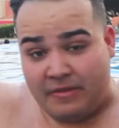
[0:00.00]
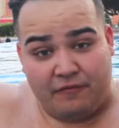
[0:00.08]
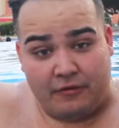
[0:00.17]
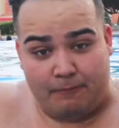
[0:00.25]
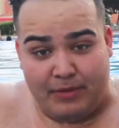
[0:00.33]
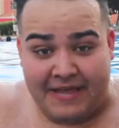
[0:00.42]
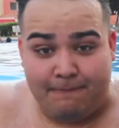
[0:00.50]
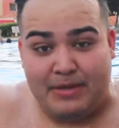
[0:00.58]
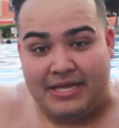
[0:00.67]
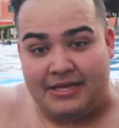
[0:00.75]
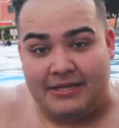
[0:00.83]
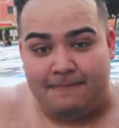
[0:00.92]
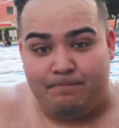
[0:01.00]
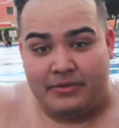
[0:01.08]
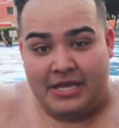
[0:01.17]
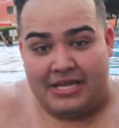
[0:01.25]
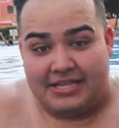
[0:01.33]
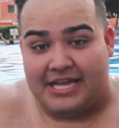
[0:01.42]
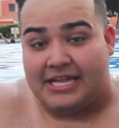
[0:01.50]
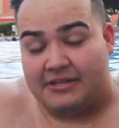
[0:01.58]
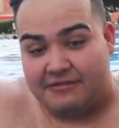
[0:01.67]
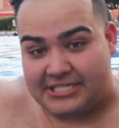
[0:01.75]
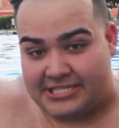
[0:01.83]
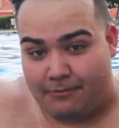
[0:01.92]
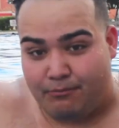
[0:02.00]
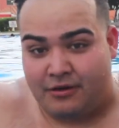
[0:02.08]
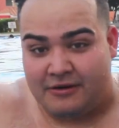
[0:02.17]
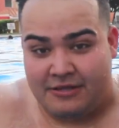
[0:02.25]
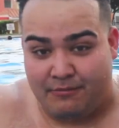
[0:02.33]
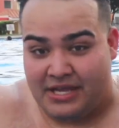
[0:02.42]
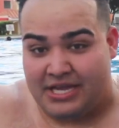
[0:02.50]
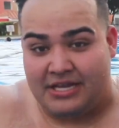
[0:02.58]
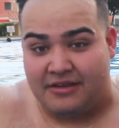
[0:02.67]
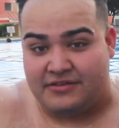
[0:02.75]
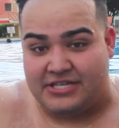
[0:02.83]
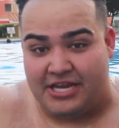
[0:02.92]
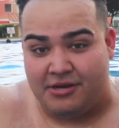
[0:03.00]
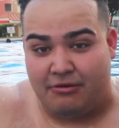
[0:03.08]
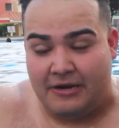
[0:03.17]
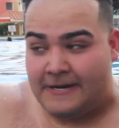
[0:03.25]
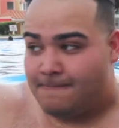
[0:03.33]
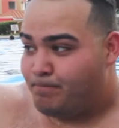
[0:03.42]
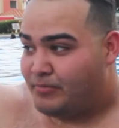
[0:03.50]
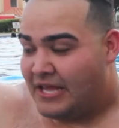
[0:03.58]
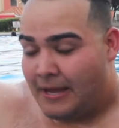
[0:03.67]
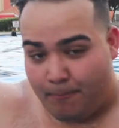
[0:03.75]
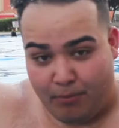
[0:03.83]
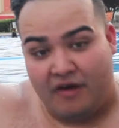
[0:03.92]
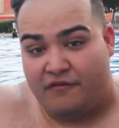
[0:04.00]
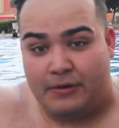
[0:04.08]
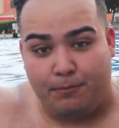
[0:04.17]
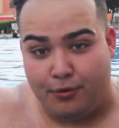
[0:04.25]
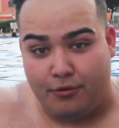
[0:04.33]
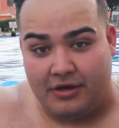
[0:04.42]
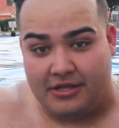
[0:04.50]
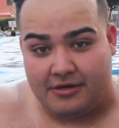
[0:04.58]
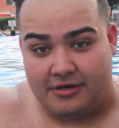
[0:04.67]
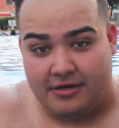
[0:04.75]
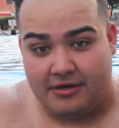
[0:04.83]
For it being the end of December, the beginning of January, perfect pool weather.